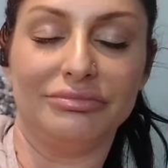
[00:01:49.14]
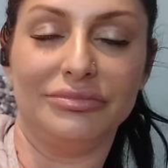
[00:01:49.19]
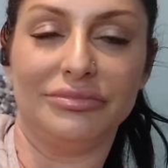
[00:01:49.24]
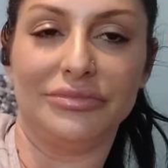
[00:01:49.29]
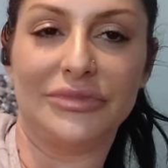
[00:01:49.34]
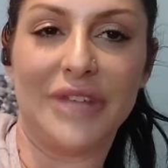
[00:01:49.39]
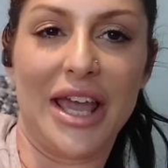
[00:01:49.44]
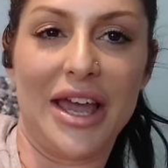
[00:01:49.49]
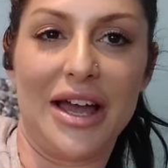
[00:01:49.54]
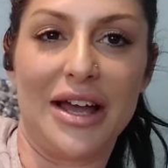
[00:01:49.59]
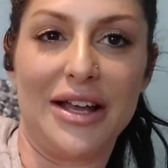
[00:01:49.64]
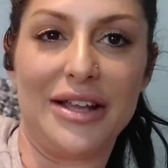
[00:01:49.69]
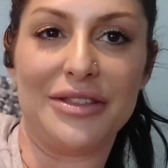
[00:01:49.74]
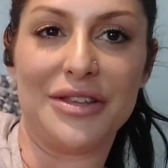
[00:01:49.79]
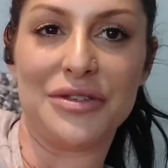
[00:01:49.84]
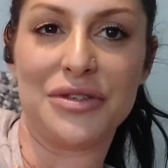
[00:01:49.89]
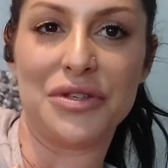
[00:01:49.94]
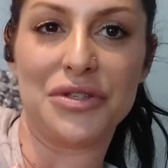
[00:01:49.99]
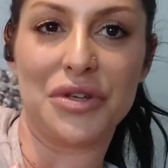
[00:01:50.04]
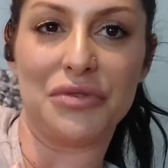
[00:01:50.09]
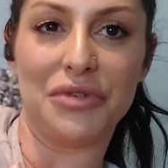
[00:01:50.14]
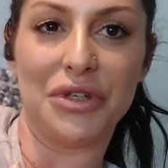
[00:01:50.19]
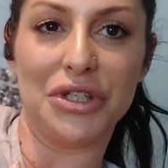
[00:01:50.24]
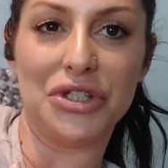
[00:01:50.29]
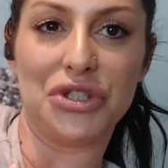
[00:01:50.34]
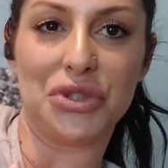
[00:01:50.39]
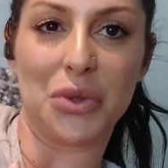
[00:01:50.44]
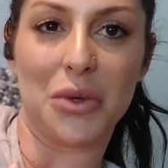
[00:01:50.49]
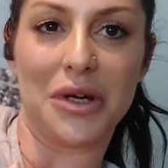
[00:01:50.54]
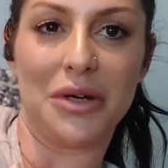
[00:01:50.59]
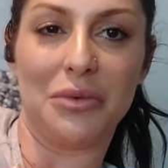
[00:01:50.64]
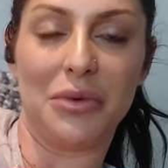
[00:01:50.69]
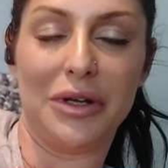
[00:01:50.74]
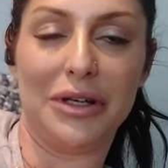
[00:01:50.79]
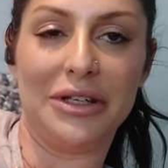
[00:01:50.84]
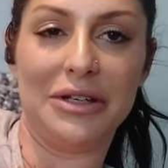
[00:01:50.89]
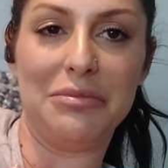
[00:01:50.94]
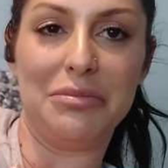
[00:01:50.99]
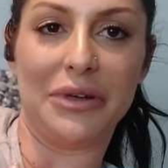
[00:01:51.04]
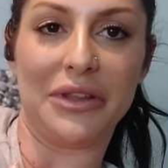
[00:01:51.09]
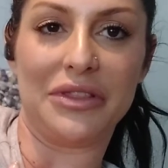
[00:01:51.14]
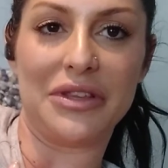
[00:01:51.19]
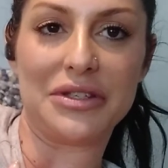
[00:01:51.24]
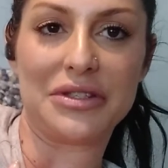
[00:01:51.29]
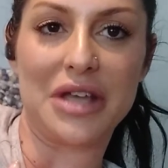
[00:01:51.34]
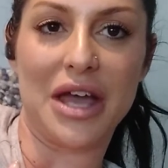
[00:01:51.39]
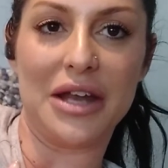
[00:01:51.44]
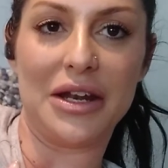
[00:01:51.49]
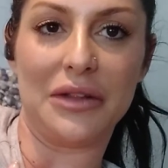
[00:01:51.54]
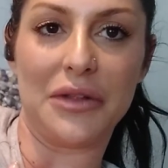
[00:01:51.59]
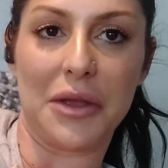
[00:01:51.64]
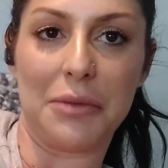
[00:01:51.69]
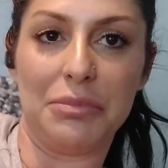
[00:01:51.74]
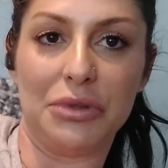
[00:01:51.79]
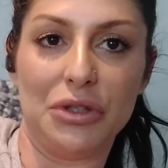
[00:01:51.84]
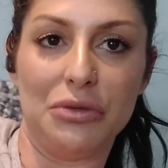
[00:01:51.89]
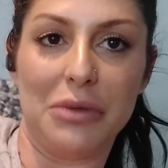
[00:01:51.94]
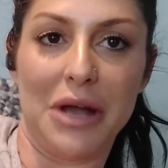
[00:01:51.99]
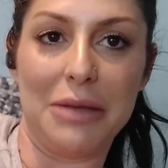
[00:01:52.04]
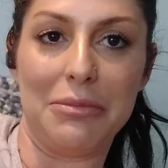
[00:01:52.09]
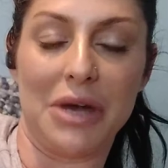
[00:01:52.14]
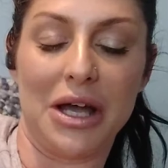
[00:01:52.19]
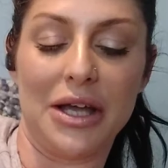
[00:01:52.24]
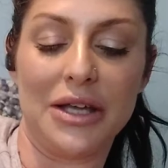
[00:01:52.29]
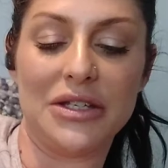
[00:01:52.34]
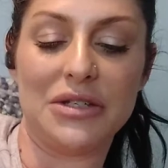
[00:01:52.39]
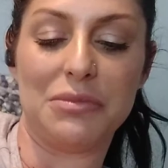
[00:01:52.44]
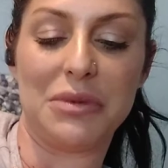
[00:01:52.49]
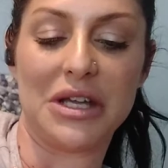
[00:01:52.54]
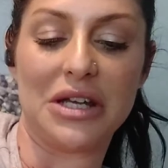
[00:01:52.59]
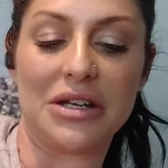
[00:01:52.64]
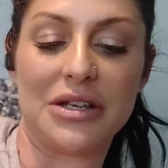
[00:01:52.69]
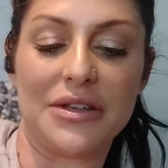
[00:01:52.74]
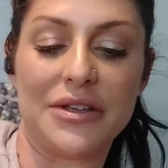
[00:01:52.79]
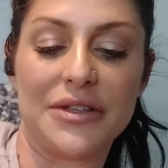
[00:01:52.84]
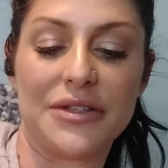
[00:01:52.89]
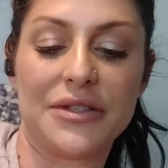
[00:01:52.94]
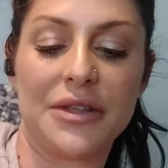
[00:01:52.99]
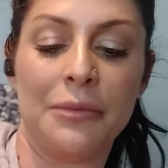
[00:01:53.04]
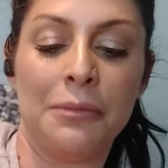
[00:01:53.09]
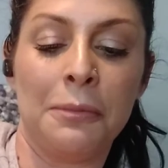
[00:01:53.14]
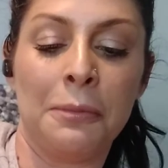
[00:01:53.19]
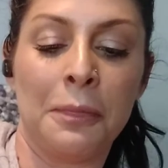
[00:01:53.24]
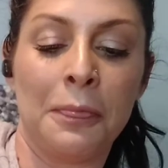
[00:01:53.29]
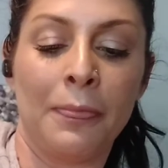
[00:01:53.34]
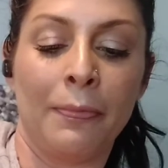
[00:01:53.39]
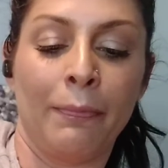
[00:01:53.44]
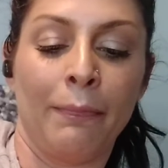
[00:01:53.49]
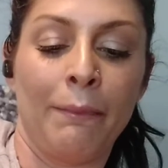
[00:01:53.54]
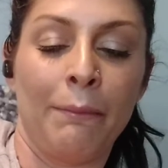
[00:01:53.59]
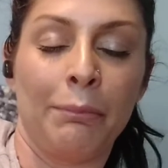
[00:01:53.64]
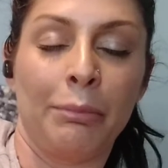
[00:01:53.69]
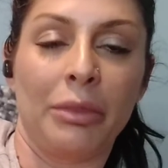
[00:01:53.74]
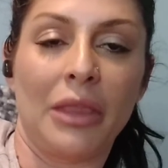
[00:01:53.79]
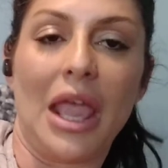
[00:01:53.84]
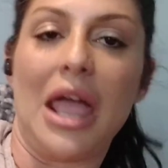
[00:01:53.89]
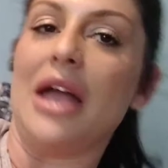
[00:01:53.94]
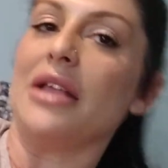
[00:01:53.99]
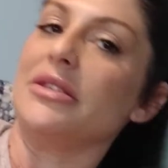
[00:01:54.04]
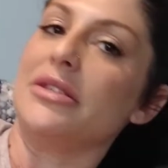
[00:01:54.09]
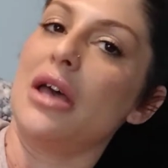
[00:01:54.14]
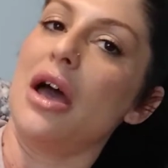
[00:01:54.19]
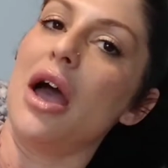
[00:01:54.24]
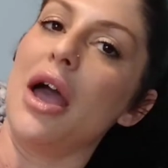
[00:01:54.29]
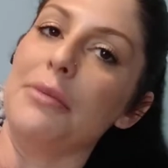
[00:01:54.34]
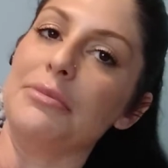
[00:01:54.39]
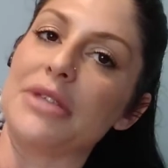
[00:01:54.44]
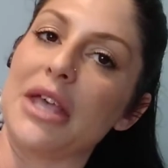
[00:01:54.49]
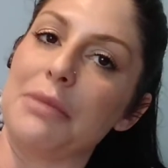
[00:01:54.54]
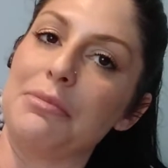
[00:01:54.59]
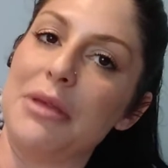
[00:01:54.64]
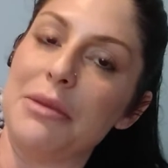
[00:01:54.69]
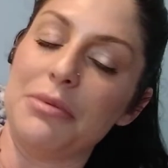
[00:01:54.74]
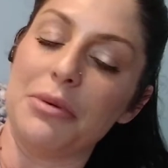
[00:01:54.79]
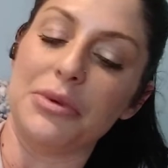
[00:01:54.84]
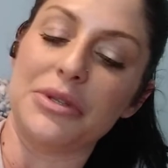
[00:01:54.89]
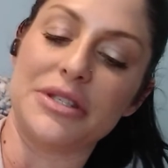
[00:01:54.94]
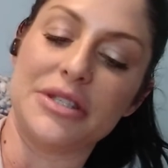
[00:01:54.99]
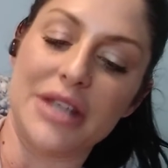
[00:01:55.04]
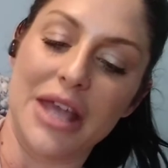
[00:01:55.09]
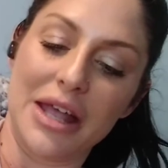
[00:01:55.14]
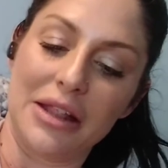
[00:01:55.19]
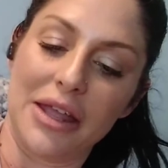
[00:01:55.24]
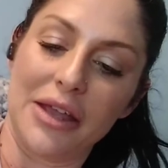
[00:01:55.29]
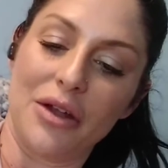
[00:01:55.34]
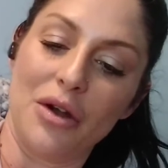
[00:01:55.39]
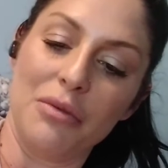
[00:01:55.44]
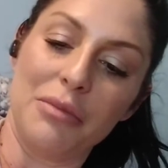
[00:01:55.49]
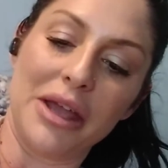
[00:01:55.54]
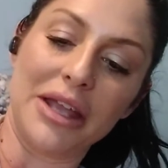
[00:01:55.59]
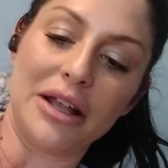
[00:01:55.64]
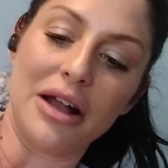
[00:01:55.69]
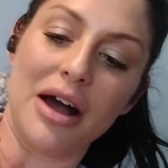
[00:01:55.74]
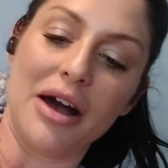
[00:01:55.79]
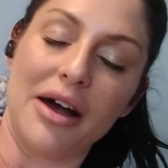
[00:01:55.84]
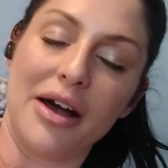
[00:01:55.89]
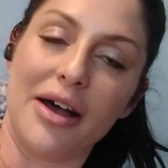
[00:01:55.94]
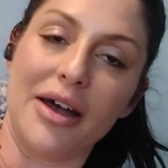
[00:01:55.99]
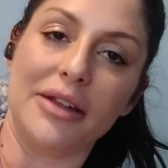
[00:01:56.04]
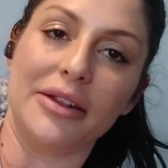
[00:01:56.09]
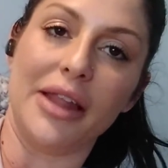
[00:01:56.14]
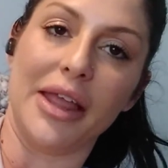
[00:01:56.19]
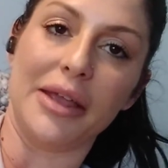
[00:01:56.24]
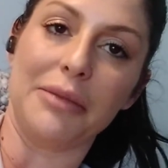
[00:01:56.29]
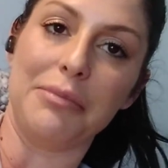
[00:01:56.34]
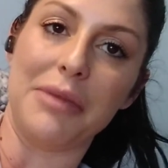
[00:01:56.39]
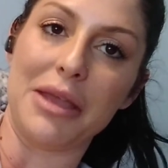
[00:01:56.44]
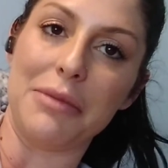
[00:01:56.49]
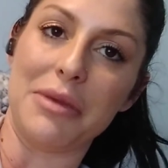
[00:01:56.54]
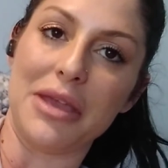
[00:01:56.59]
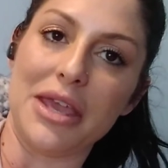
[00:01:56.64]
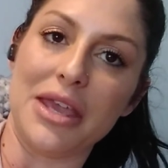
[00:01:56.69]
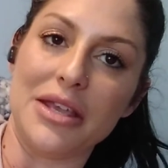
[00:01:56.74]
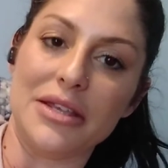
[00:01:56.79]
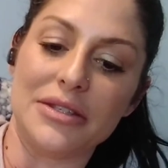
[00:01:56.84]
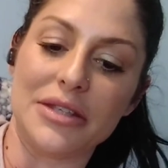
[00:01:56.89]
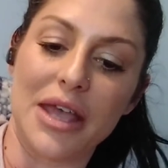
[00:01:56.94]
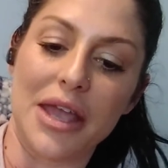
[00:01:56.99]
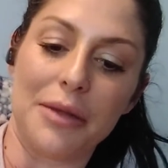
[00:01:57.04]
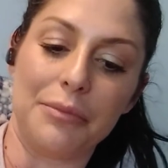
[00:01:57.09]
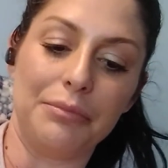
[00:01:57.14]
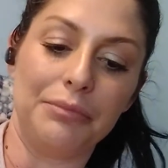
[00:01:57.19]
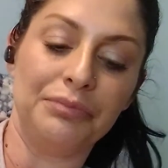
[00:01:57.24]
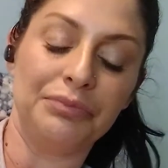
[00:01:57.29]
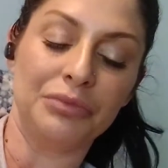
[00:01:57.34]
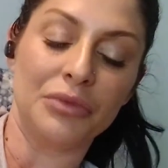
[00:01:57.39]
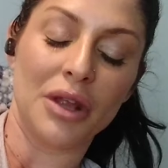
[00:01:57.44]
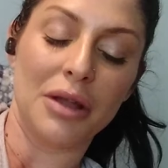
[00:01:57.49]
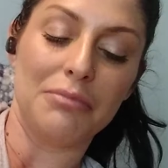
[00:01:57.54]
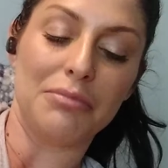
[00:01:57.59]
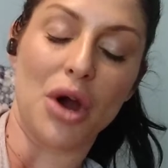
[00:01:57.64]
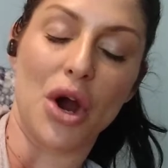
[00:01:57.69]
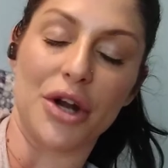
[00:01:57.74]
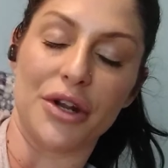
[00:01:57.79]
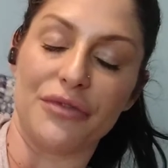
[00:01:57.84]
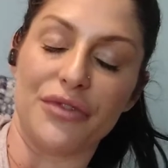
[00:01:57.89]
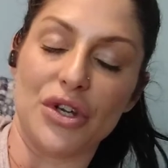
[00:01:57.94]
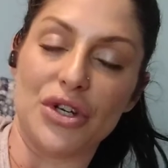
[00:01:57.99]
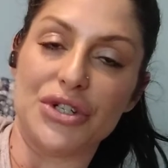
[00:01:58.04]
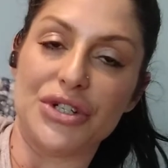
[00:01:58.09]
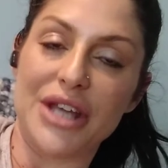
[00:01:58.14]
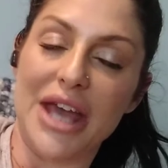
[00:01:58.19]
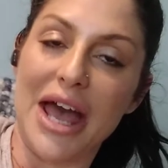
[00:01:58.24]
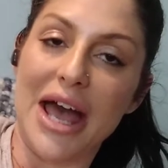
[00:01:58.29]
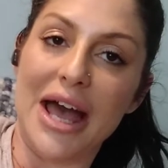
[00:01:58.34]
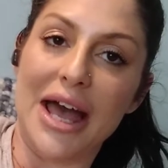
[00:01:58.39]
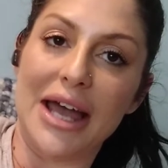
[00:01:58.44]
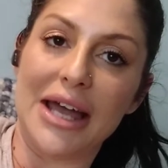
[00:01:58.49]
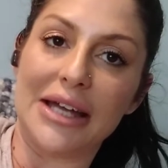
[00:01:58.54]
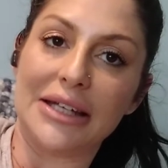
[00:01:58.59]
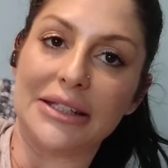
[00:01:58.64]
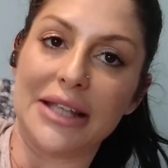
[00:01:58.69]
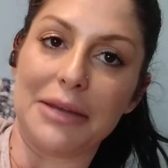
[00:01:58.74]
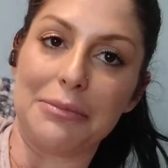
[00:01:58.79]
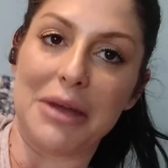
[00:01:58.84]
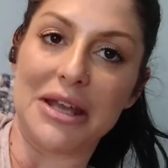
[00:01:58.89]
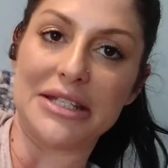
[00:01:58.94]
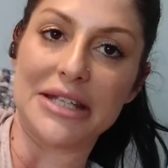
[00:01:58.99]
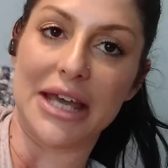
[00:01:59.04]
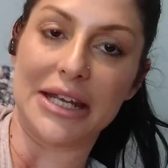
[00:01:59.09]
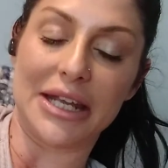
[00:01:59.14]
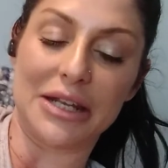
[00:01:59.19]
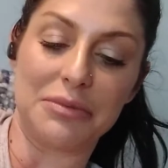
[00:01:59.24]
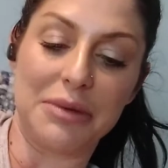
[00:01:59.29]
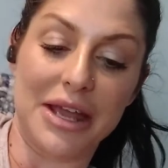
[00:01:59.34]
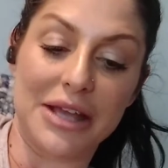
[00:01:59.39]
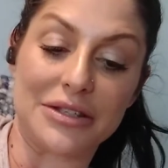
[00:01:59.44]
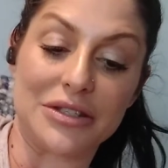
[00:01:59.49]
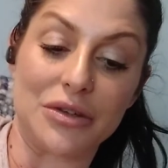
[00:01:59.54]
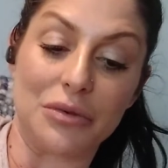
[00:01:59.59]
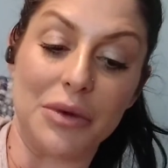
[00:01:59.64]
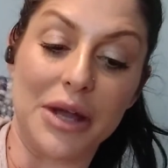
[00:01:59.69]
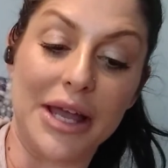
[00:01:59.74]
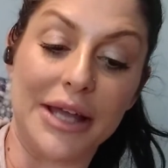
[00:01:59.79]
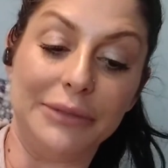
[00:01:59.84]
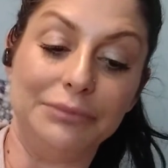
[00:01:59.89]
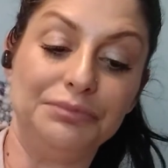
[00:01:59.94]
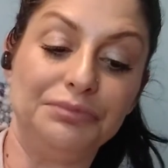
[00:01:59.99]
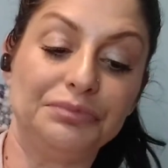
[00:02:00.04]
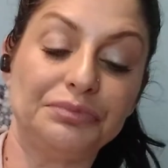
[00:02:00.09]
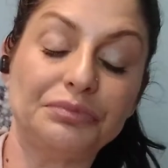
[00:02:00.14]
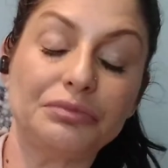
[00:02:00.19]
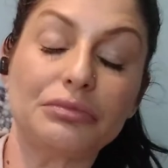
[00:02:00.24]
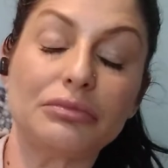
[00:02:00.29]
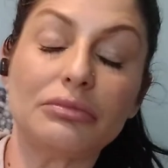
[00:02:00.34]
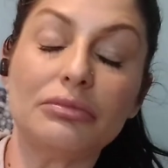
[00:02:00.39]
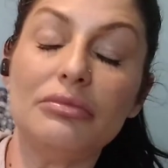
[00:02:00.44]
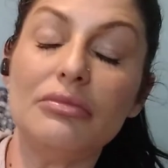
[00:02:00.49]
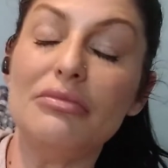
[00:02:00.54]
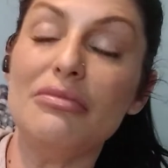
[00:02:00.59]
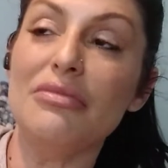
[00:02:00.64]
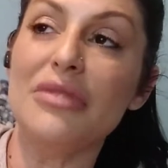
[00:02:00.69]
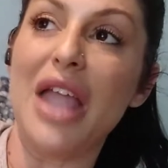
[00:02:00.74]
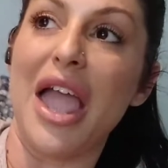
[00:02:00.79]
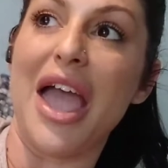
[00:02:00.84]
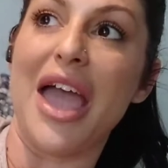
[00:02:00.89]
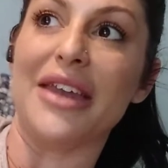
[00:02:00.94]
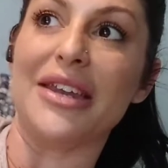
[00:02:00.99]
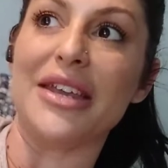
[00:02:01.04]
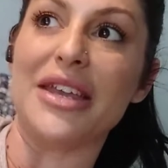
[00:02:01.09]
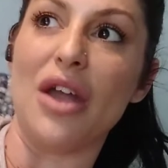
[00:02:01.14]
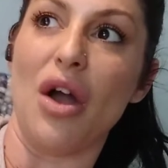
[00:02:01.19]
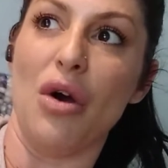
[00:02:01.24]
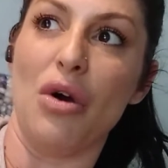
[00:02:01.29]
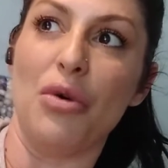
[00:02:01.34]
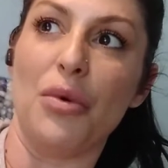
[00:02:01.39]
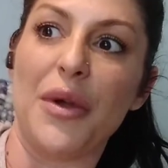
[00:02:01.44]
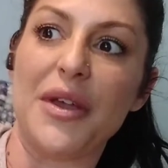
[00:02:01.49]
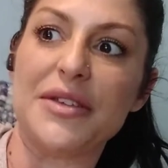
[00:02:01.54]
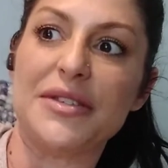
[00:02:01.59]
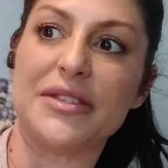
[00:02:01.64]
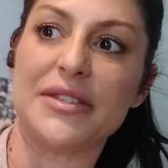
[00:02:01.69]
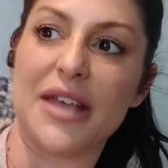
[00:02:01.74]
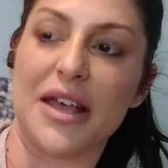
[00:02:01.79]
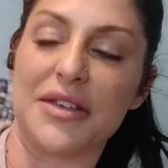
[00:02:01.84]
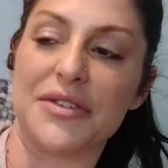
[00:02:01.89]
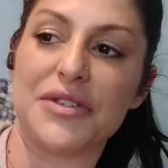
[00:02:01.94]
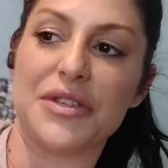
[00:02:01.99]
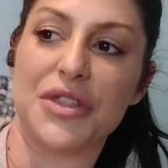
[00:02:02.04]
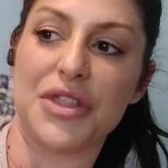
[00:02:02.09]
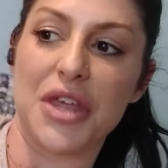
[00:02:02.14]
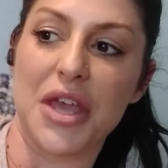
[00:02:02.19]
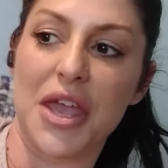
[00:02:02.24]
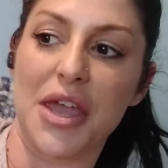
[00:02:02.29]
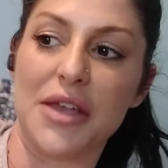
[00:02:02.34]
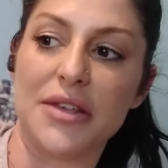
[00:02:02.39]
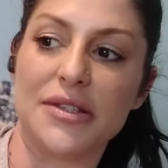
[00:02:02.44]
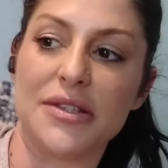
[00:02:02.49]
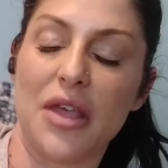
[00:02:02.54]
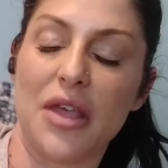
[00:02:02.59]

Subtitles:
yeah, this is a really short one, but this kind of like blew my mind because at times, like people would say, like, "Oh my God, like maybe he's like part of your dad, like my dad had passed away." And he always says things